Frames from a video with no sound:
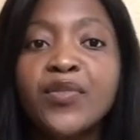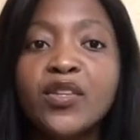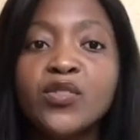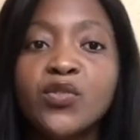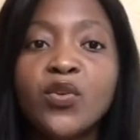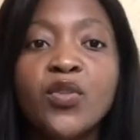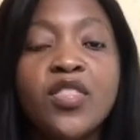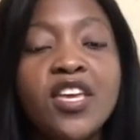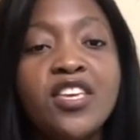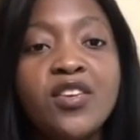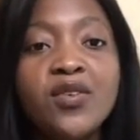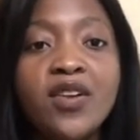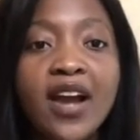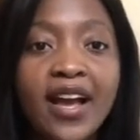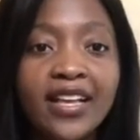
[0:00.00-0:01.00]
So thank
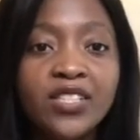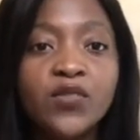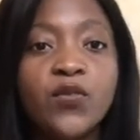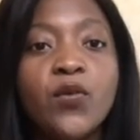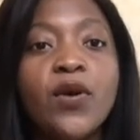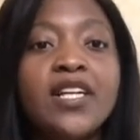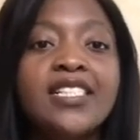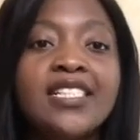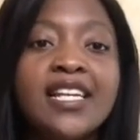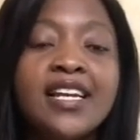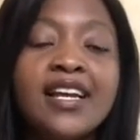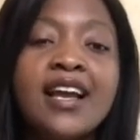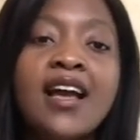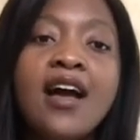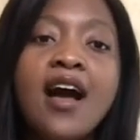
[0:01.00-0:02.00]
you guys for watching.